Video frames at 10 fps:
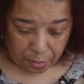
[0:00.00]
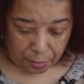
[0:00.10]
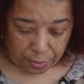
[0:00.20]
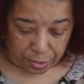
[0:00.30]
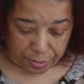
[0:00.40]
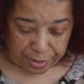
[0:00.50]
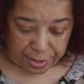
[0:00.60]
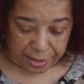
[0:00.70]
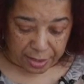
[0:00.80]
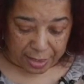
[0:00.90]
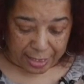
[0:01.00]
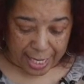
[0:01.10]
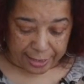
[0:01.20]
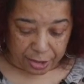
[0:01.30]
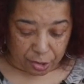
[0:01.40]
When you're assisting the
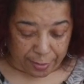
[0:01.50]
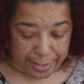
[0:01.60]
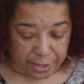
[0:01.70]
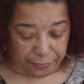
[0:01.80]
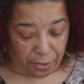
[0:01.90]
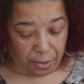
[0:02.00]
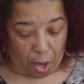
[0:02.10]
client to transfer,